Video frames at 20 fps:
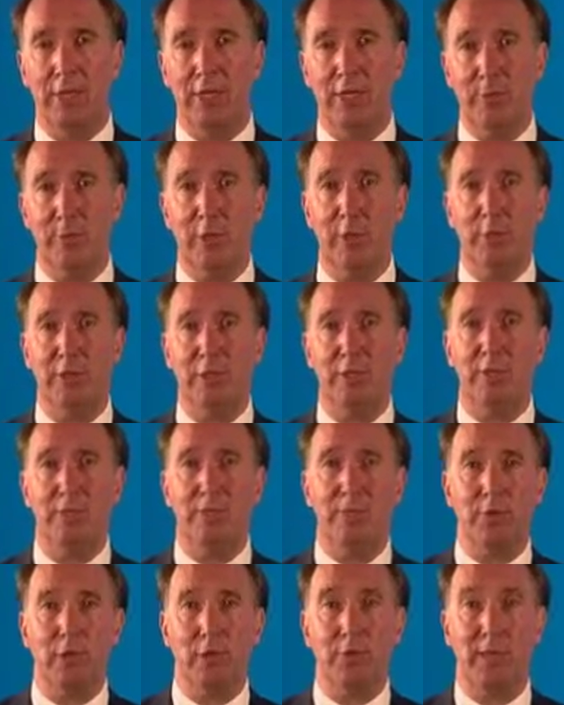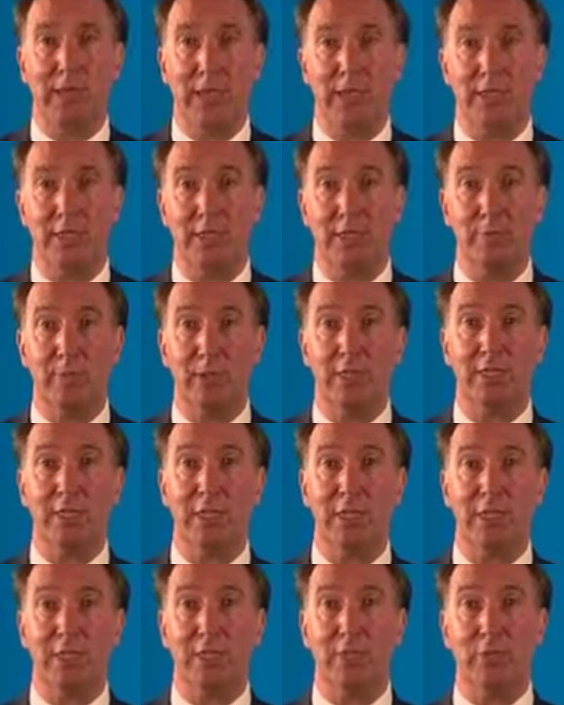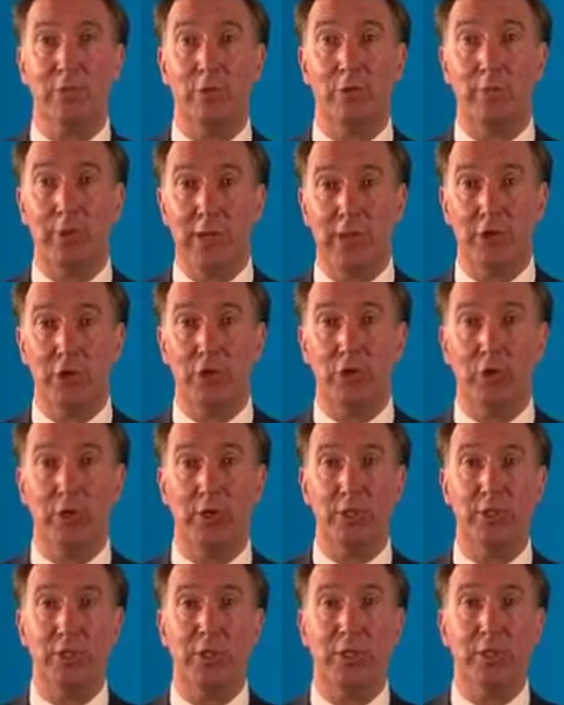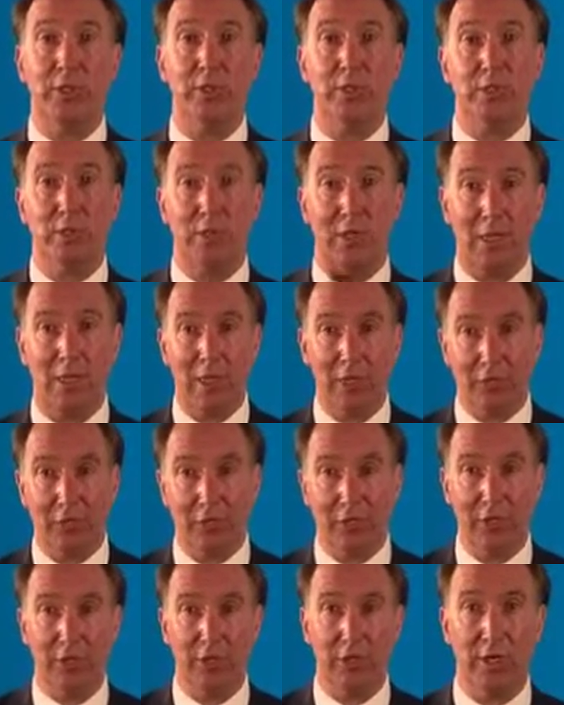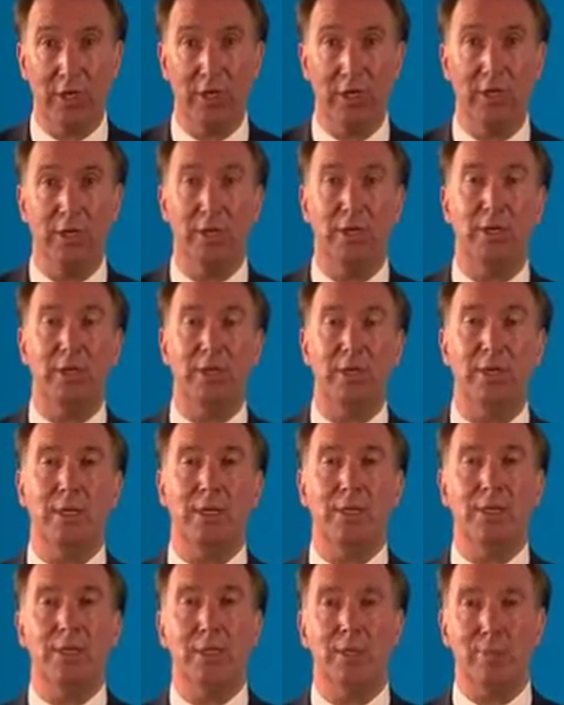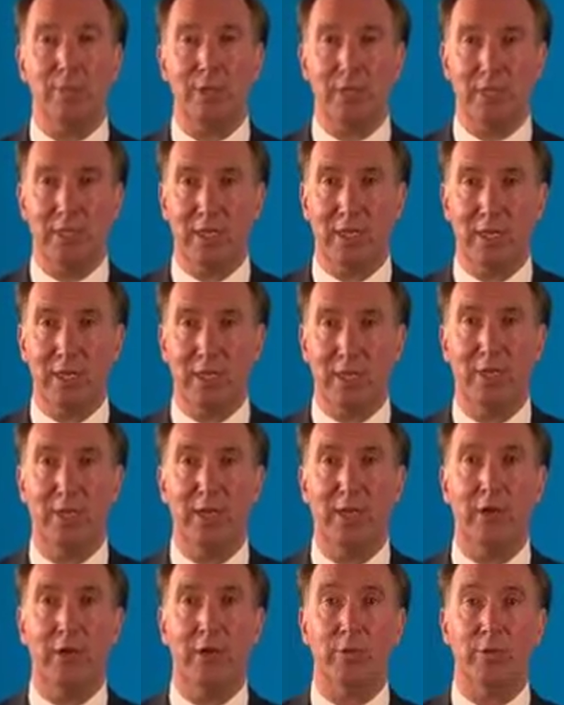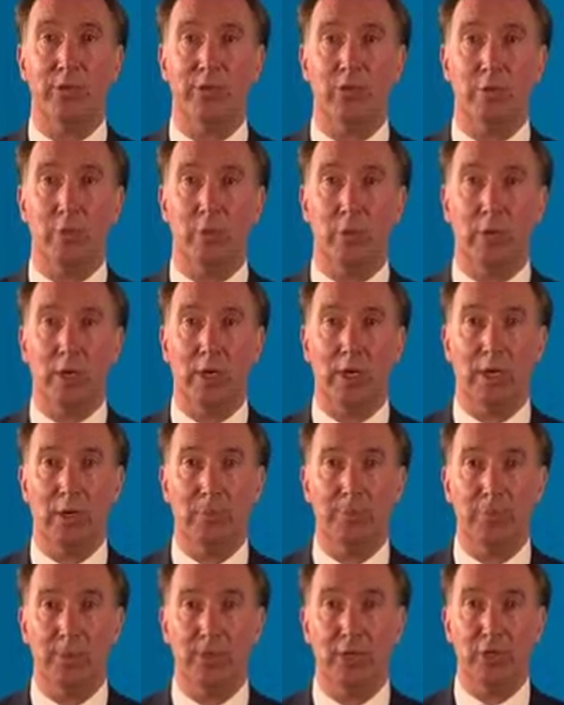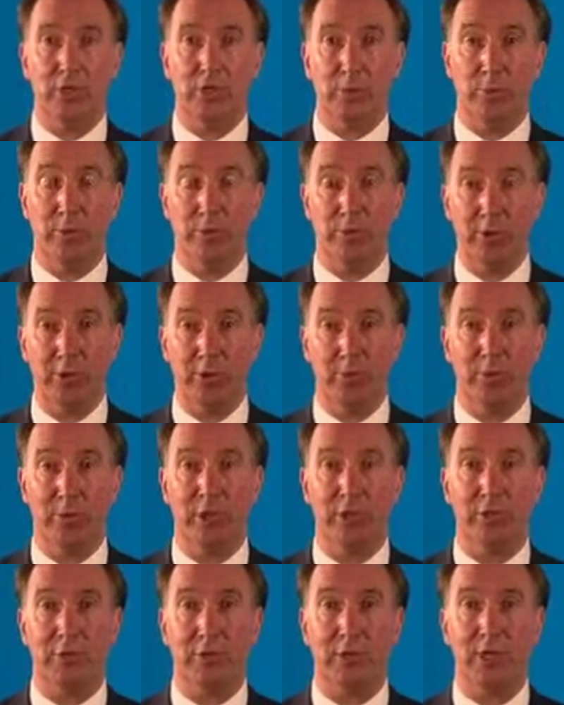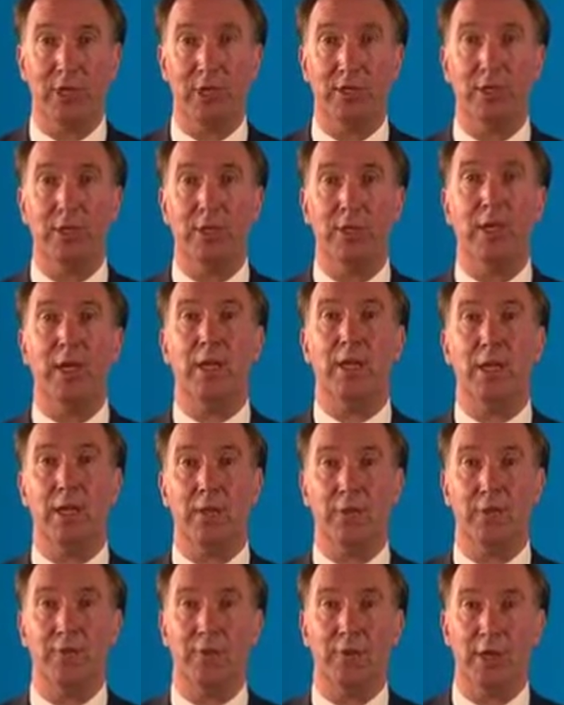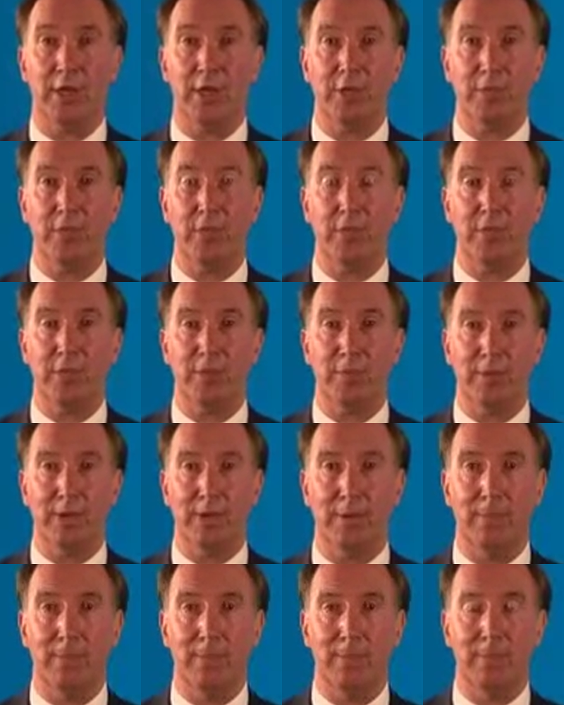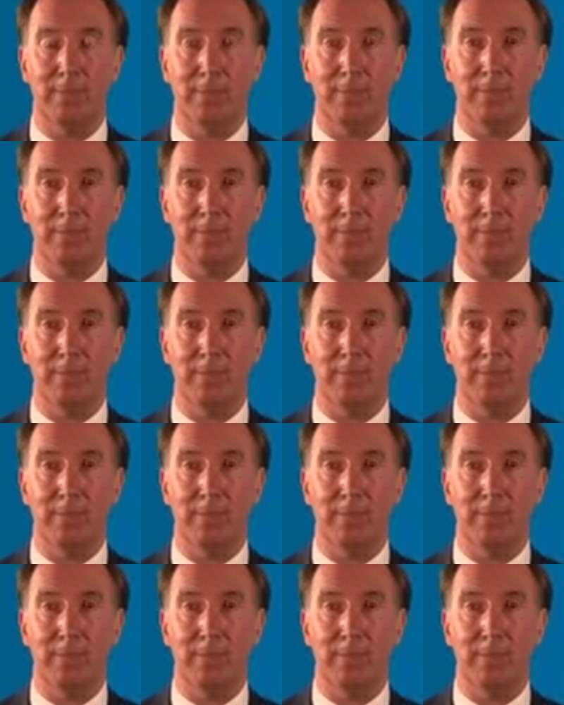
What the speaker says: These properties can be accessed by selecting from the menu choice to the left of the screen. Simply select the area which you require and your preferred price range and hit the Find Property button.